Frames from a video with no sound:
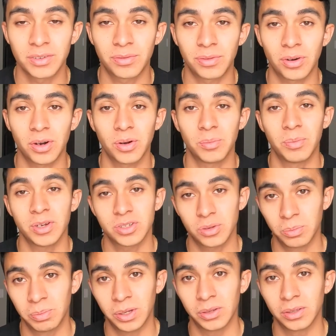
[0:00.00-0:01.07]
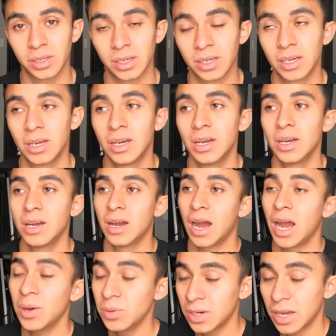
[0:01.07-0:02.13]
for muscle building?
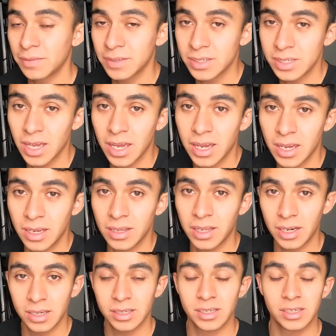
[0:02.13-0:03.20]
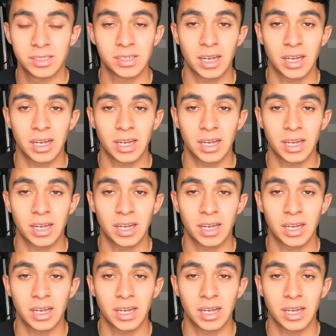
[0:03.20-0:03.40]
I would have to say that it is